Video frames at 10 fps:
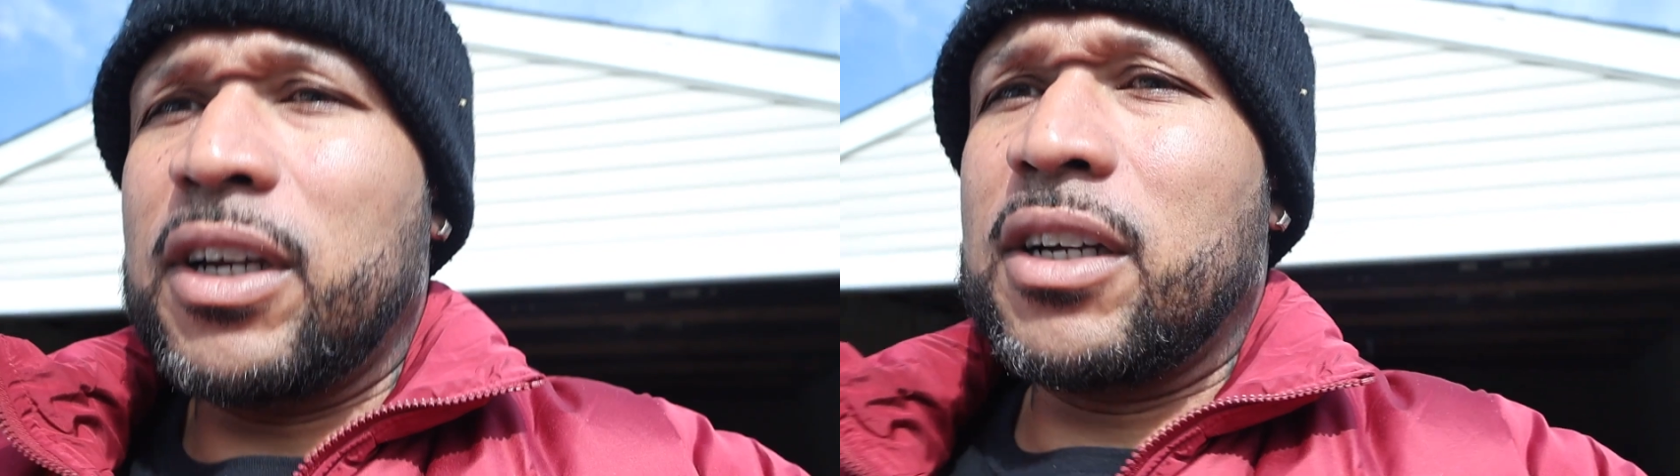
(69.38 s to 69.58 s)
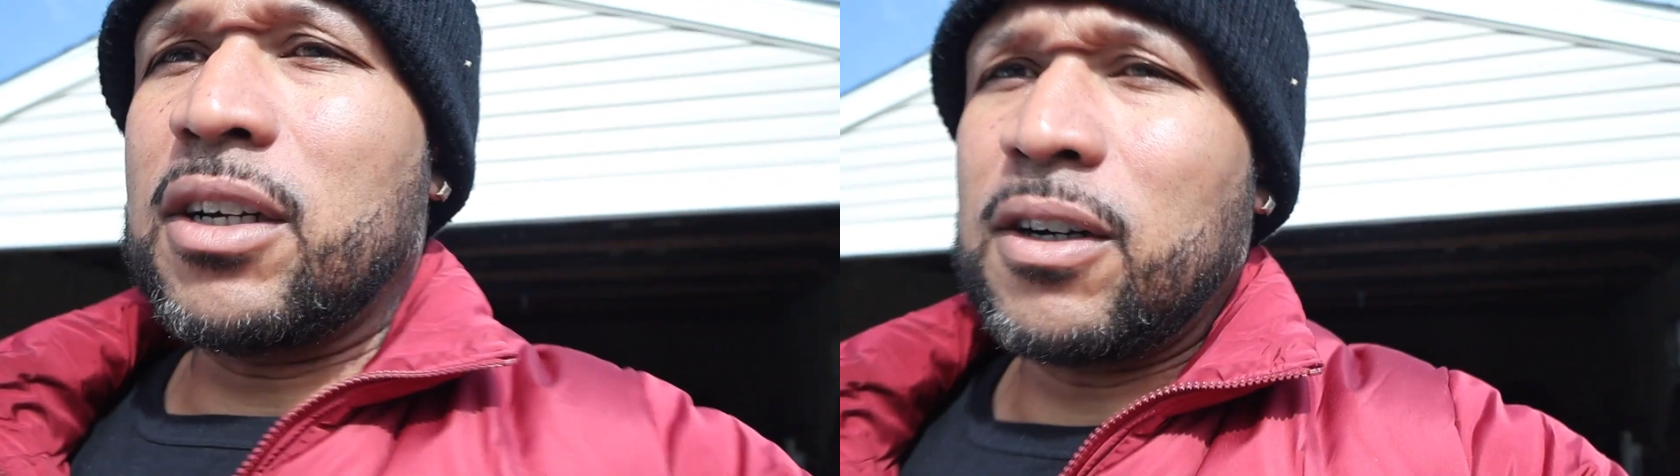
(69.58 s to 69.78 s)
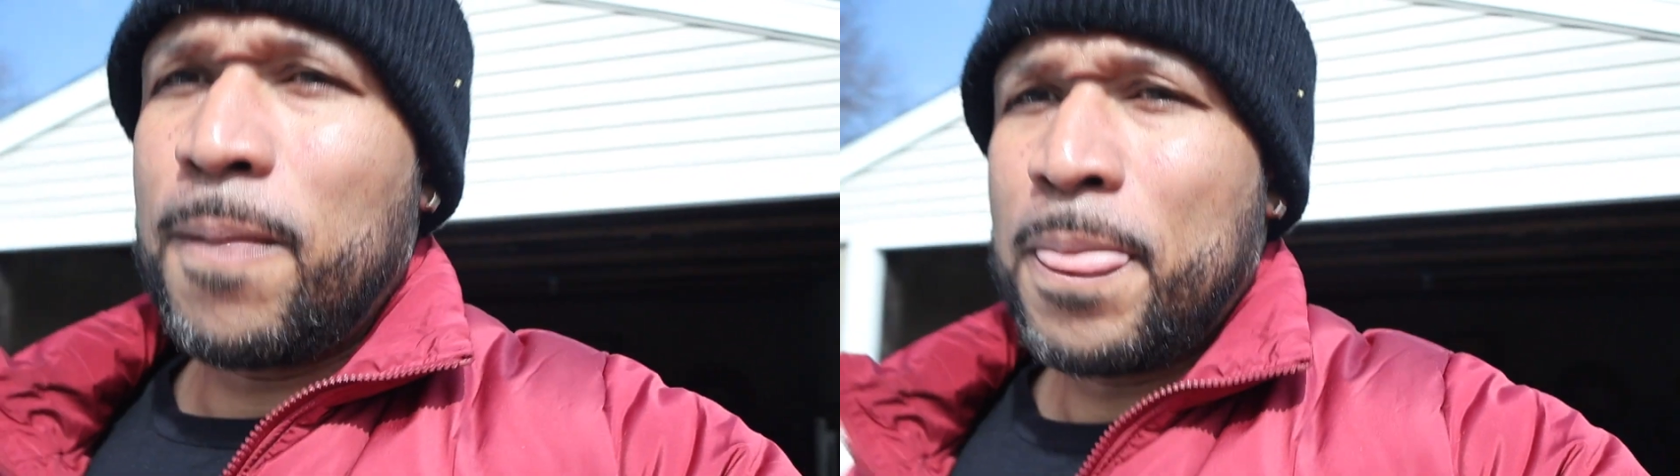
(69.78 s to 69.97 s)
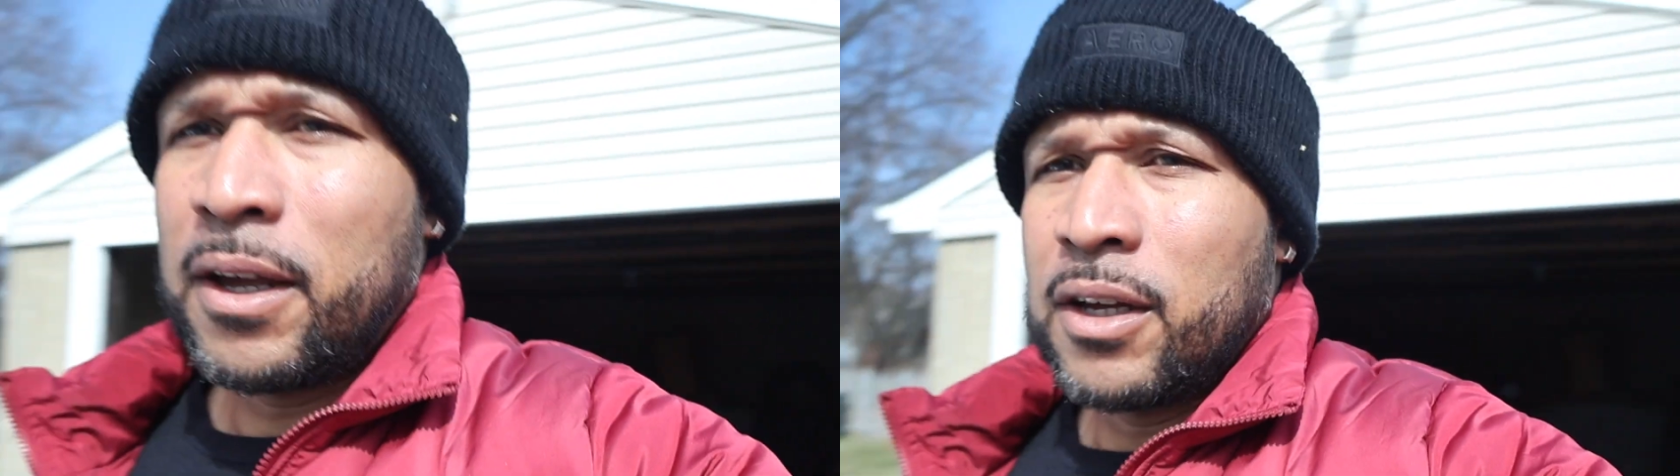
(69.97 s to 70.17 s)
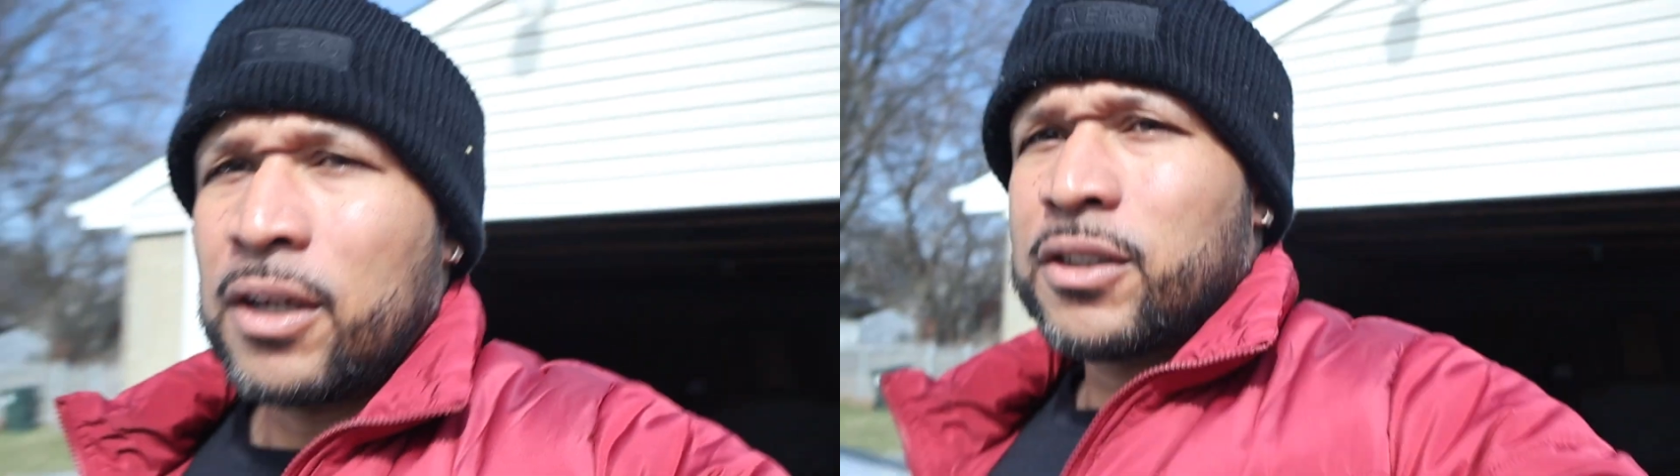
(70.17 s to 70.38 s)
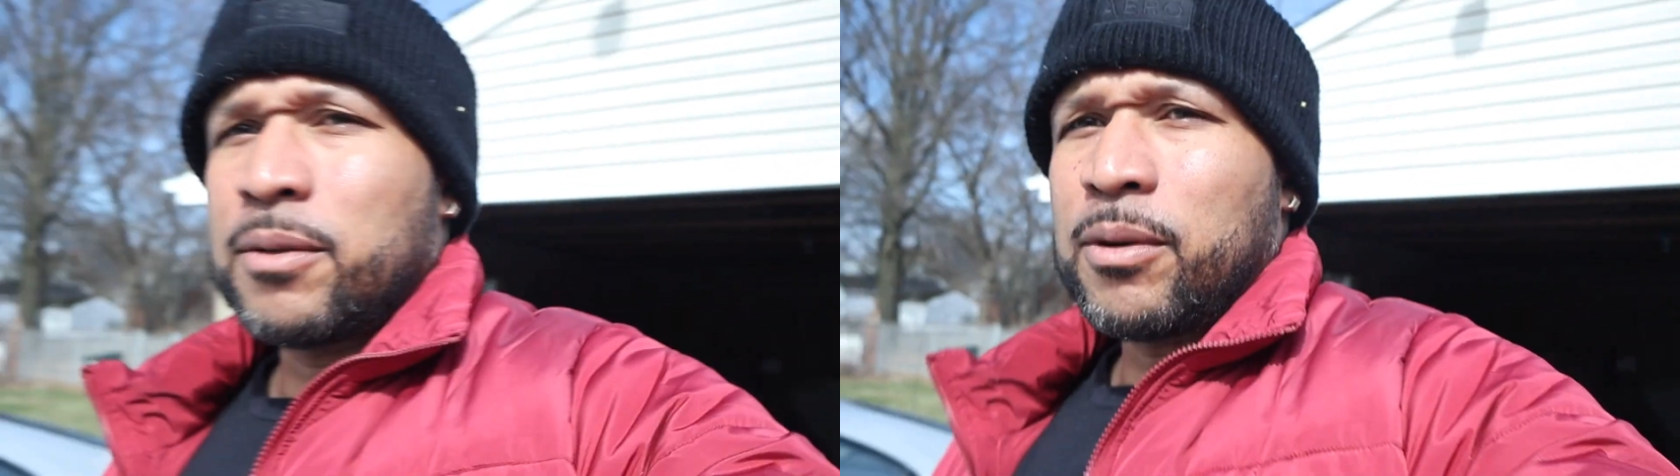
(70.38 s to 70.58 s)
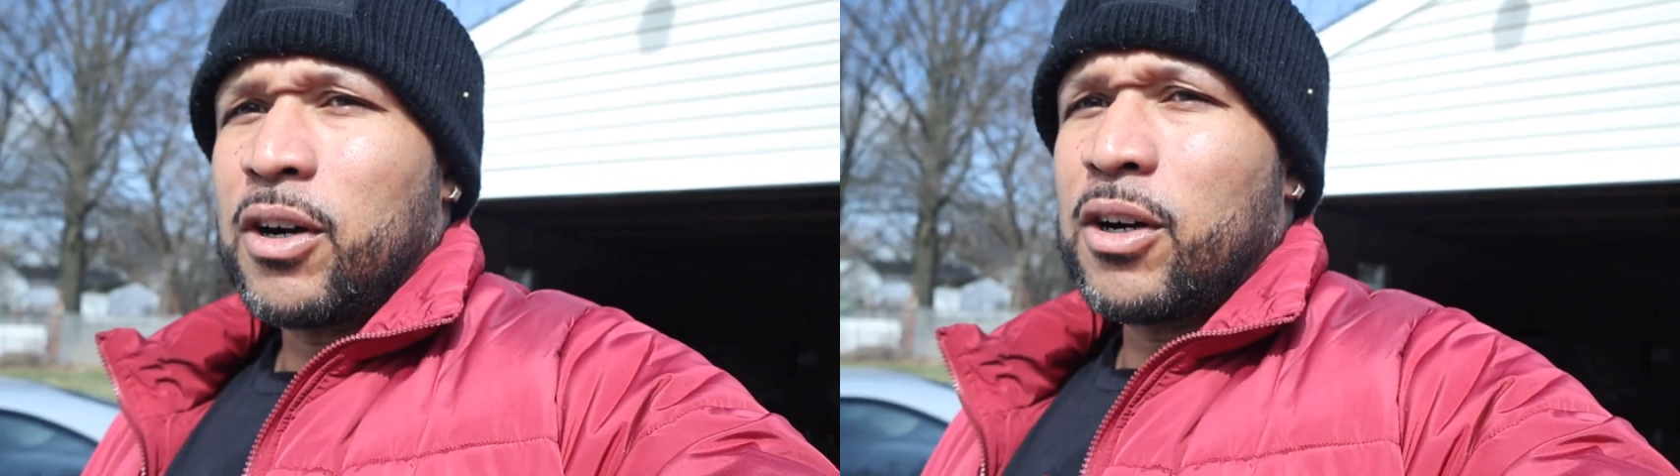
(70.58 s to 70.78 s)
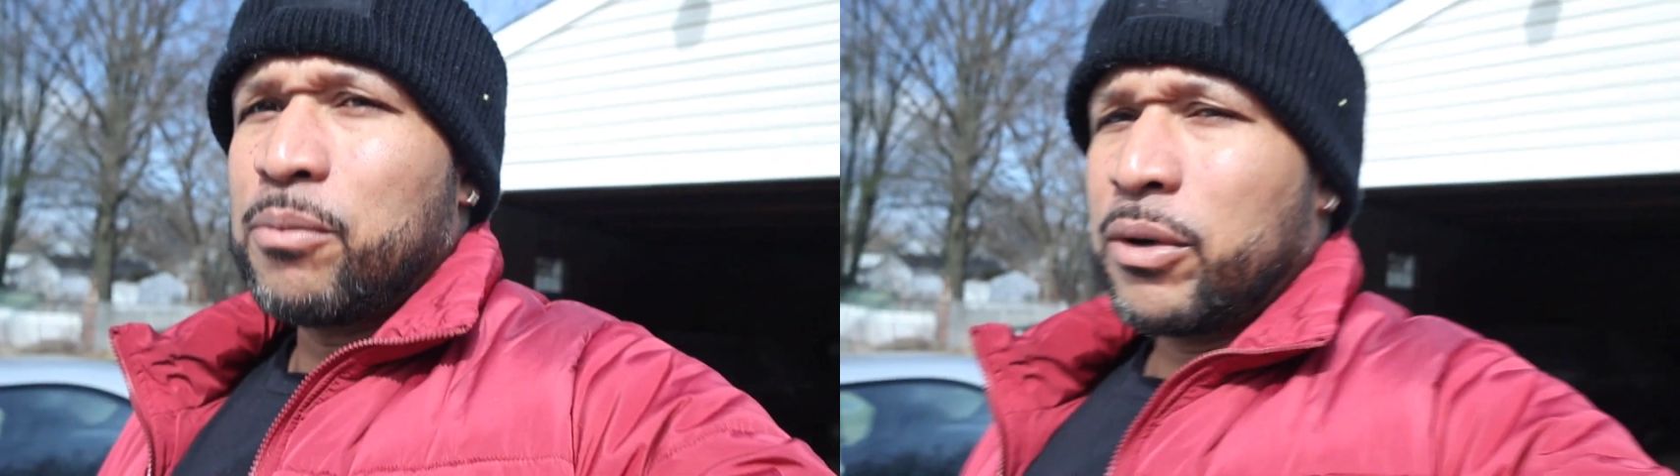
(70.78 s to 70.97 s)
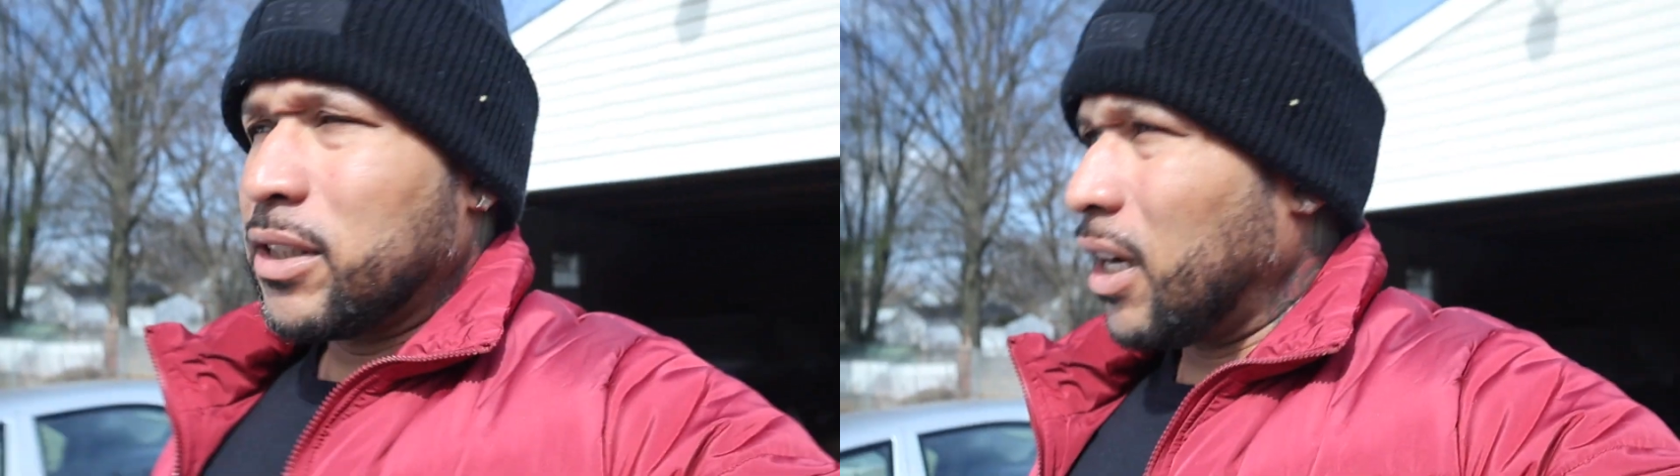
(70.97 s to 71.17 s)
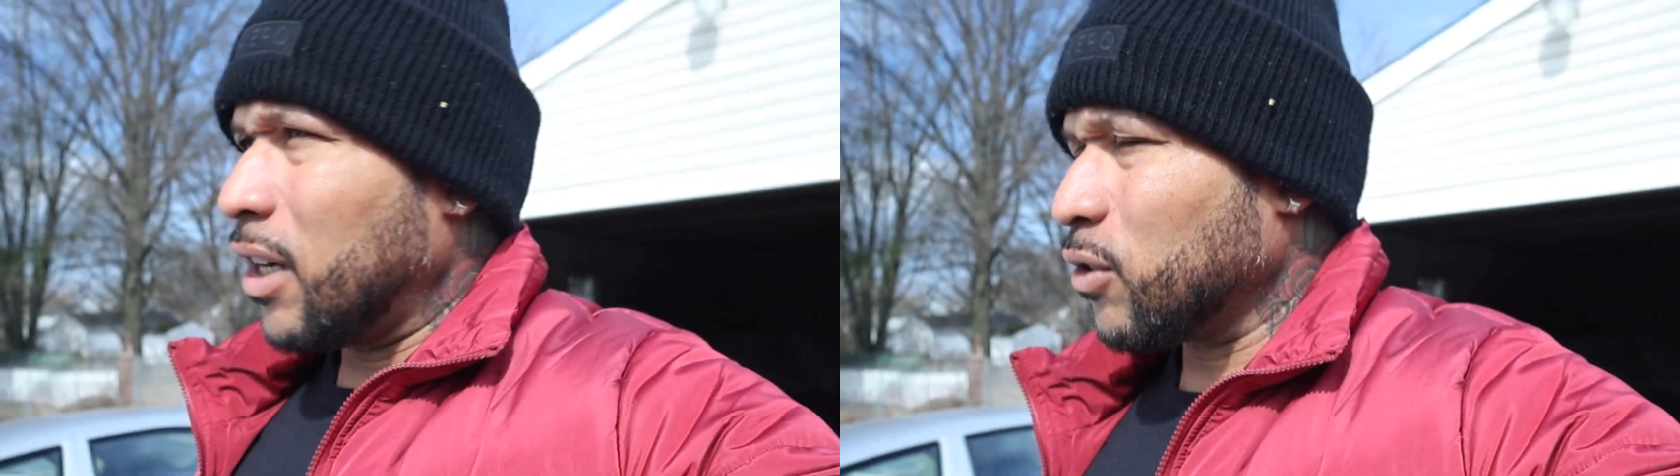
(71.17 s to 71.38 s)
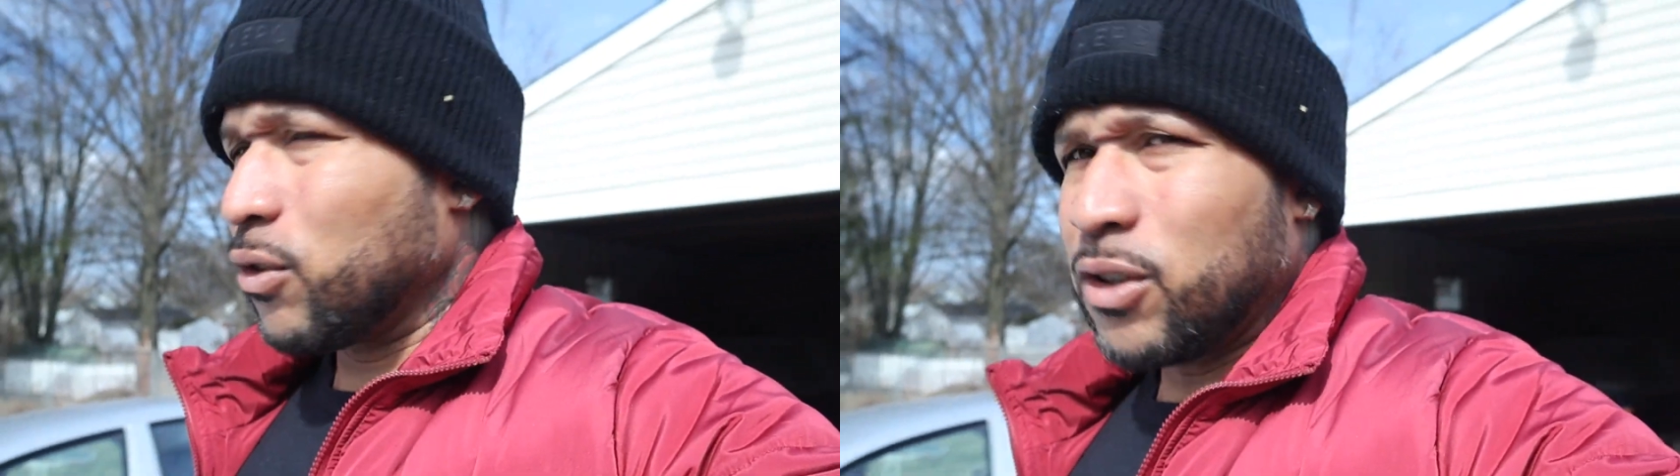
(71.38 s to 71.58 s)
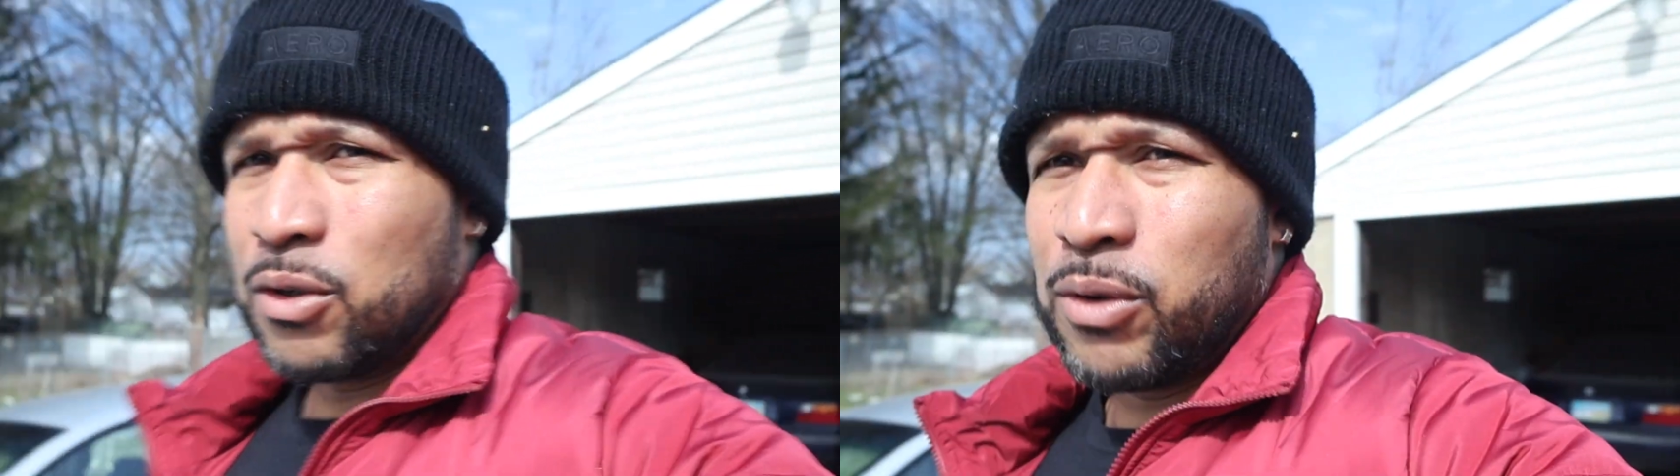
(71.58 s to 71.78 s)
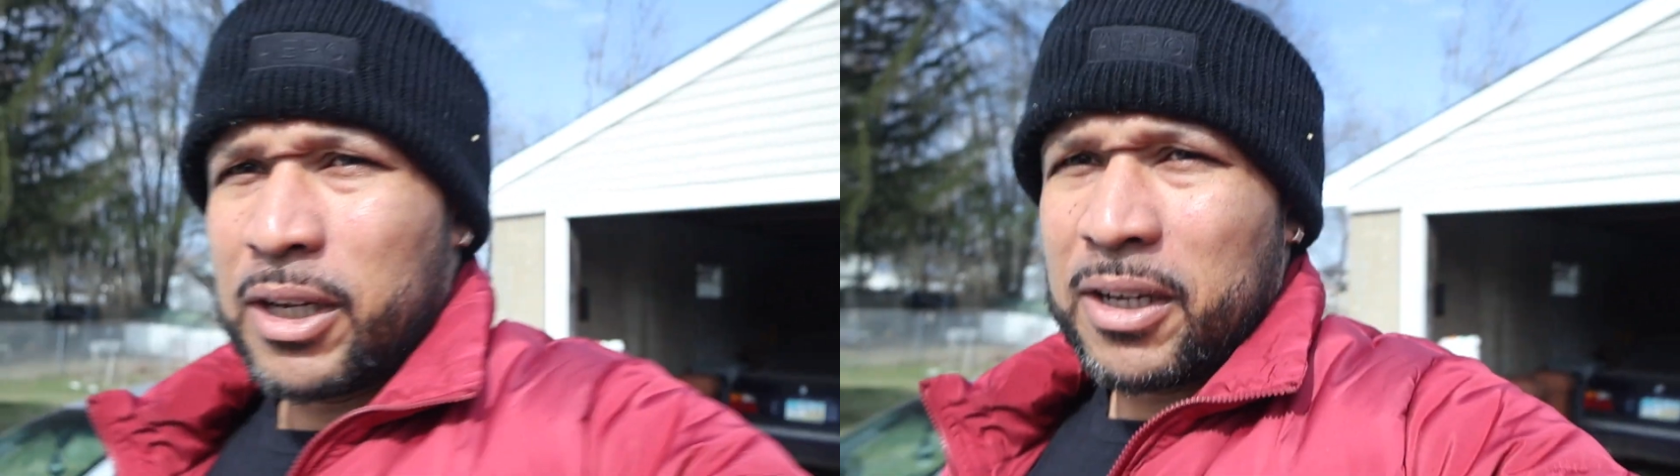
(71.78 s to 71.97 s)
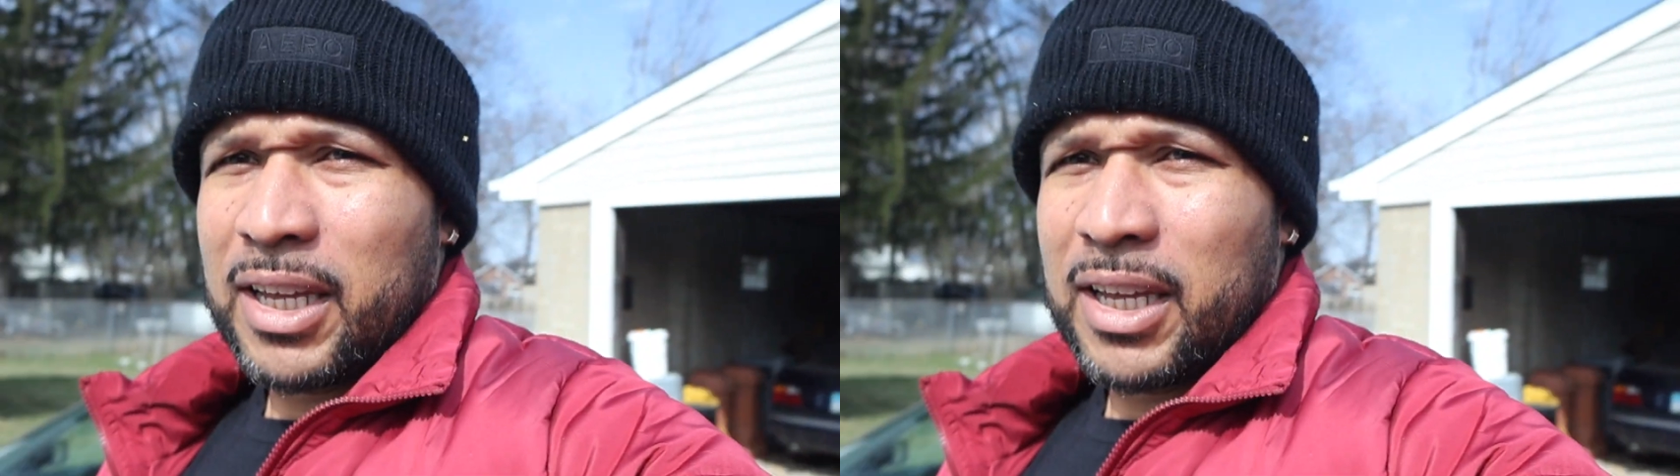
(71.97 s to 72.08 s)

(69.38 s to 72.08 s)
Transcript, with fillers: here, though, to my homeboy's house real quick.